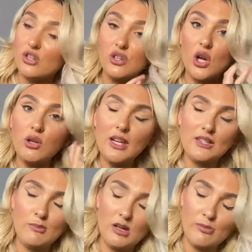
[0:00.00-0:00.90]
you don't need
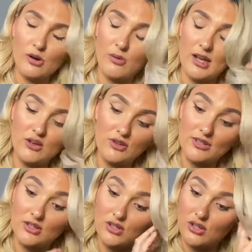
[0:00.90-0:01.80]
to be a pro
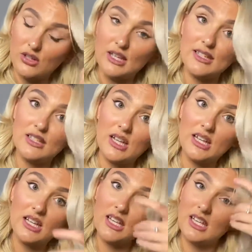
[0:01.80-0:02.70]
hairdresser to do this.
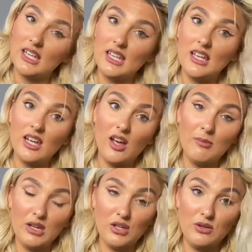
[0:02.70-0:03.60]
Like, I
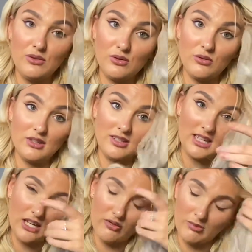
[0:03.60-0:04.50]
mean, you saw the
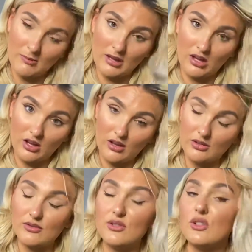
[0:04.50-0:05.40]
state of my pin
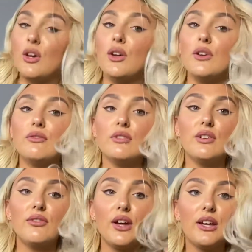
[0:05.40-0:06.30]
curls, so
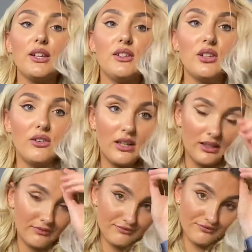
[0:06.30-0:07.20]
if I can do
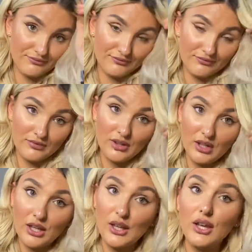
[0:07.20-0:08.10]
it,
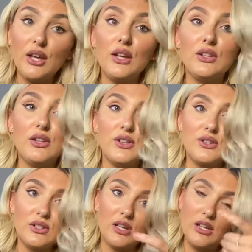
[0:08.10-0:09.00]
you can do it.